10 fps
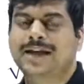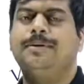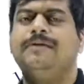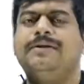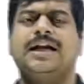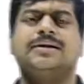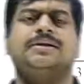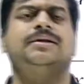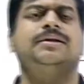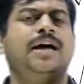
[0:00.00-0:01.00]
previous
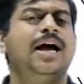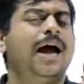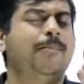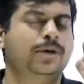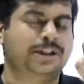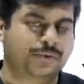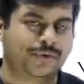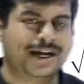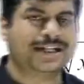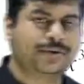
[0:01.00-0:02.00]
classes about
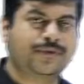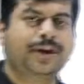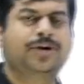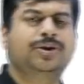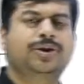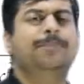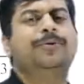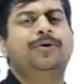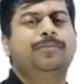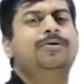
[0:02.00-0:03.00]
squares, square roots,
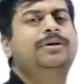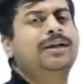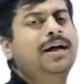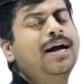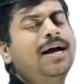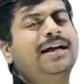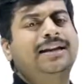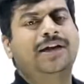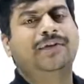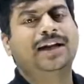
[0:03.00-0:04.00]
cube roots. In
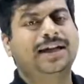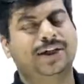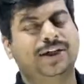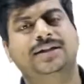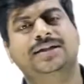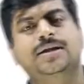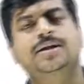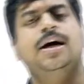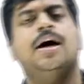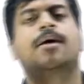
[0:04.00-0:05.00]
that way, let's try to
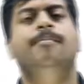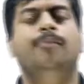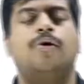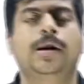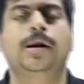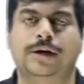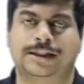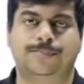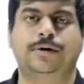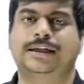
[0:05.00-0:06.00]
discuss more about
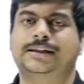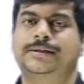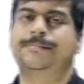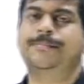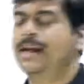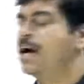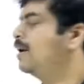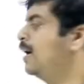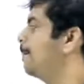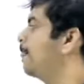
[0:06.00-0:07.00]
exponents.
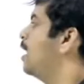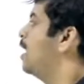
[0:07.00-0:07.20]
Okay,